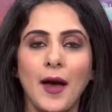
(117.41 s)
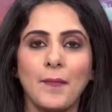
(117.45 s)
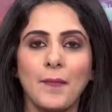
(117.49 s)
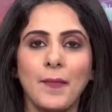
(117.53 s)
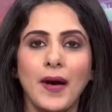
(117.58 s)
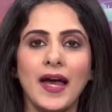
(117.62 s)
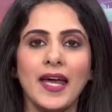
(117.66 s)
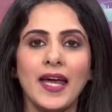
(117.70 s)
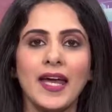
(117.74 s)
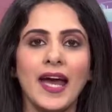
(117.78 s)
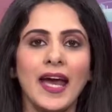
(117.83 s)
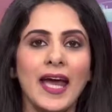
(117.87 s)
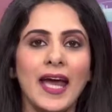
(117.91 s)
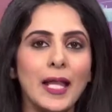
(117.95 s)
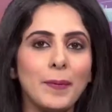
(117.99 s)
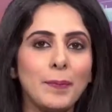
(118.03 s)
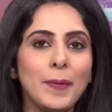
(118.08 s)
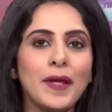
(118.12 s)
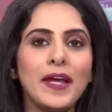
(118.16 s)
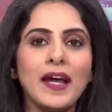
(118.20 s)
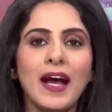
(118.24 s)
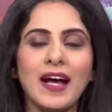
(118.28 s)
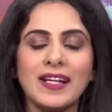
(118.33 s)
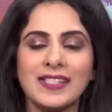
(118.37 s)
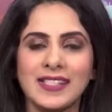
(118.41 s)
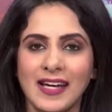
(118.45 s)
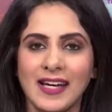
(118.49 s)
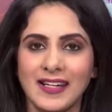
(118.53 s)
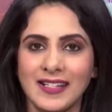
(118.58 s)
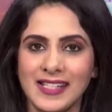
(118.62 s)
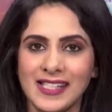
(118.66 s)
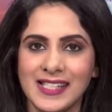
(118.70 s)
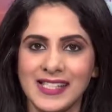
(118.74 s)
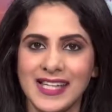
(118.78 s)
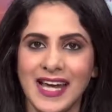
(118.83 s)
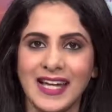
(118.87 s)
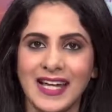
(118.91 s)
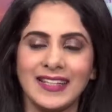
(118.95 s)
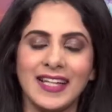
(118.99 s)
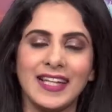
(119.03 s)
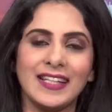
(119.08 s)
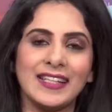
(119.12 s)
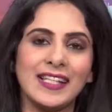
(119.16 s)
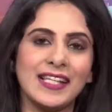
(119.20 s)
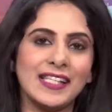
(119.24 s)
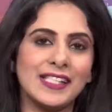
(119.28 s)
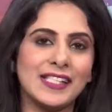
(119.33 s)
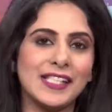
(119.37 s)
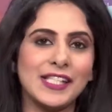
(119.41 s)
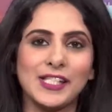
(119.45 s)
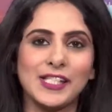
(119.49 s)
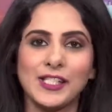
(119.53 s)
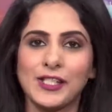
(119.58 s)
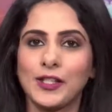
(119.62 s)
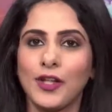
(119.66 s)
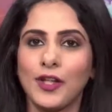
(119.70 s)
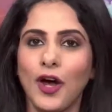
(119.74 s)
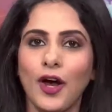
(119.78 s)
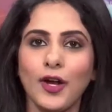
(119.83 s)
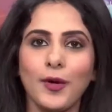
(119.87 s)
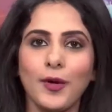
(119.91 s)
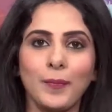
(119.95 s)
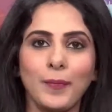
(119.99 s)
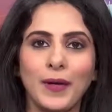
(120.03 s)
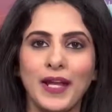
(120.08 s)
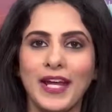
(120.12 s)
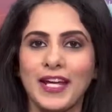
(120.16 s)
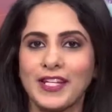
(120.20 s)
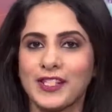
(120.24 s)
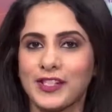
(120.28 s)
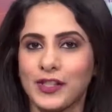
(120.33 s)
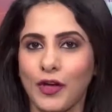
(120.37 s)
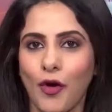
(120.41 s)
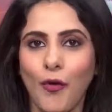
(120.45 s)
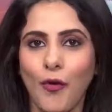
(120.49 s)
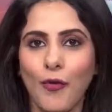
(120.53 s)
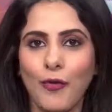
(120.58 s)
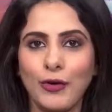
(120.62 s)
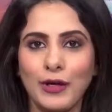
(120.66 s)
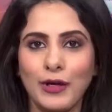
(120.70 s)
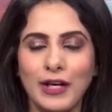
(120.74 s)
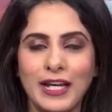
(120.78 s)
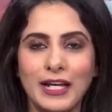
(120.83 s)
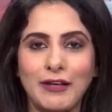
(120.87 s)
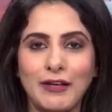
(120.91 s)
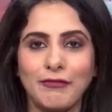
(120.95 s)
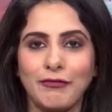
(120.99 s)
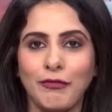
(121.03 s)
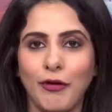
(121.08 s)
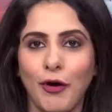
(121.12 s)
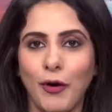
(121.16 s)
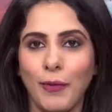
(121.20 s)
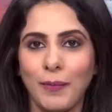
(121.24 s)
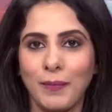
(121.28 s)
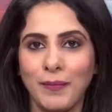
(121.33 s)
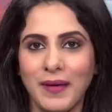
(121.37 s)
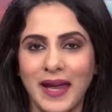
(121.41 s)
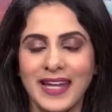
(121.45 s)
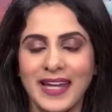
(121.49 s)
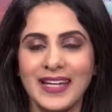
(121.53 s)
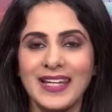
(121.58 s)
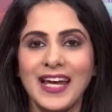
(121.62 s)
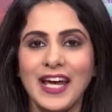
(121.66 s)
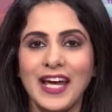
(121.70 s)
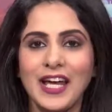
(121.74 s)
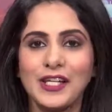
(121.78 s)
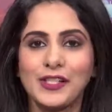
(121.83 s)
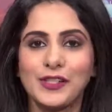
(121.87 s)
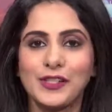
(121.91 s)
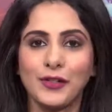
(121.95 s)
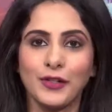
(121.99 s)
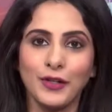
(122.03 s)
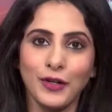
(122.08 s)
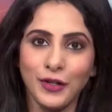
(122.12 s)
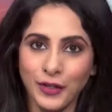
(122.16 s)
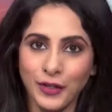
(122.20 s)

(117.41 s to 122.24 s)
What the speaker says: by helping us understand that this is not a place only for men. So